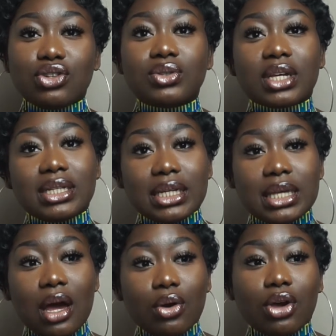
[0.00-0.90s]
use a
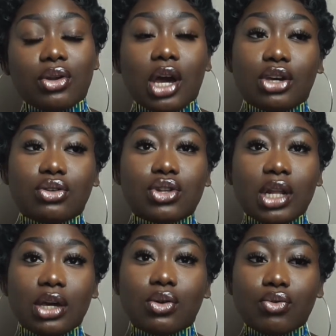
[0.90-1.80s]
discount code. I used
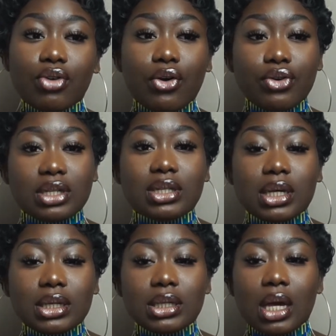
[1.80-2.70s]
Leonora
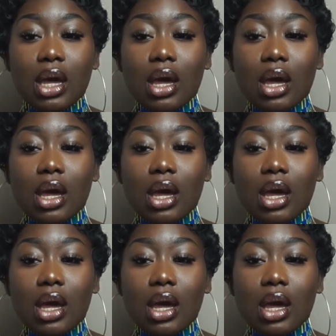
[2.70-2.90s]
Krista's